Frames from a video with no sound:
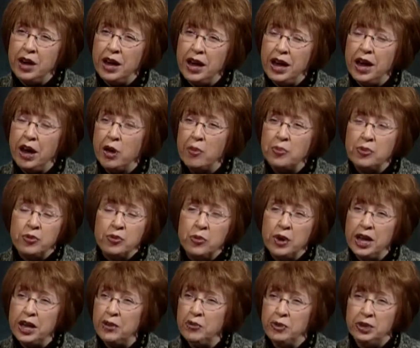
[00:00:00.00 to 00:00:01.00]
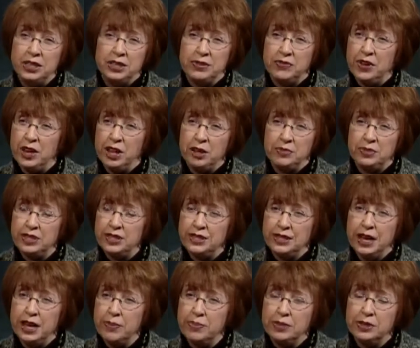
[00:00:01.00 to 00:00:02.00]
help a way we develop
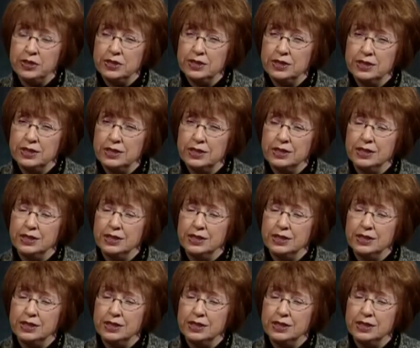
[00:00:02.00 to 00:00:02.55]
disciples?